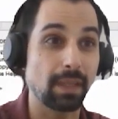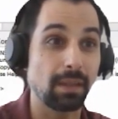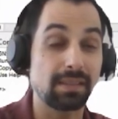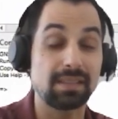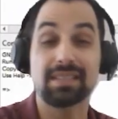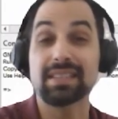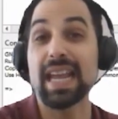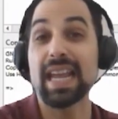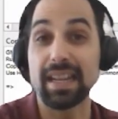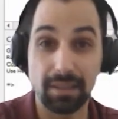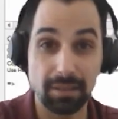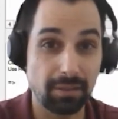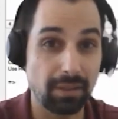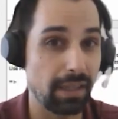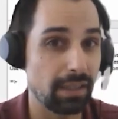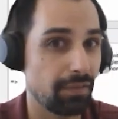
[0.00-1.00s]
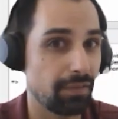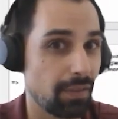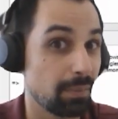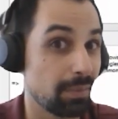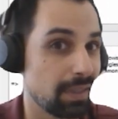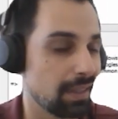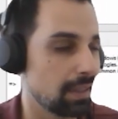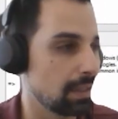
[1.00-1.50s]
state, right,
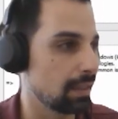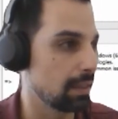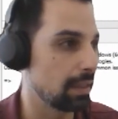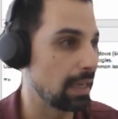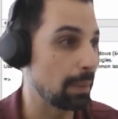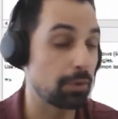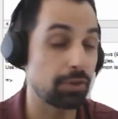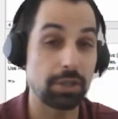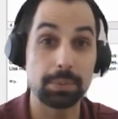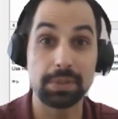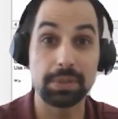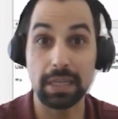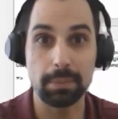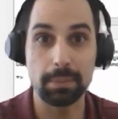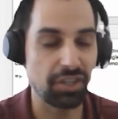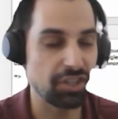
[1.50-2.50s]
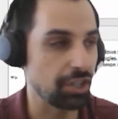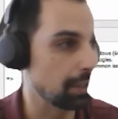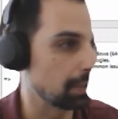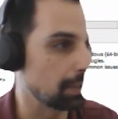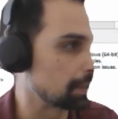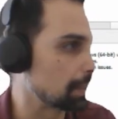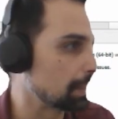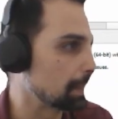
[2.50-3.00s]
from the neighborship state
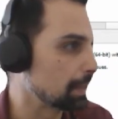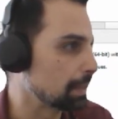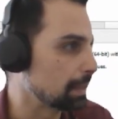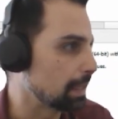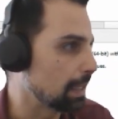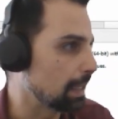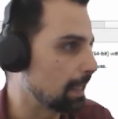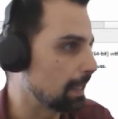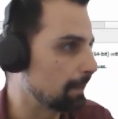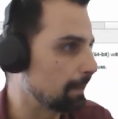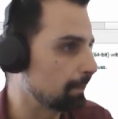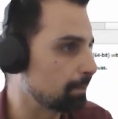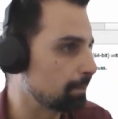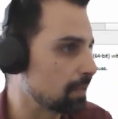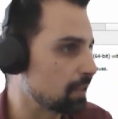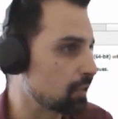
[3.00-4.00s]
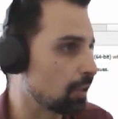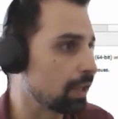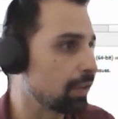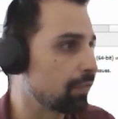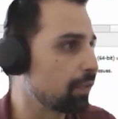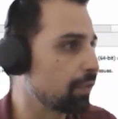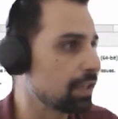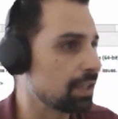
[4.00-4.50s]
machine. So
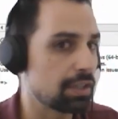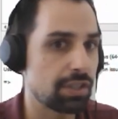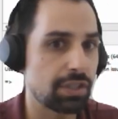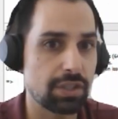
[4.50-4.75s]
if you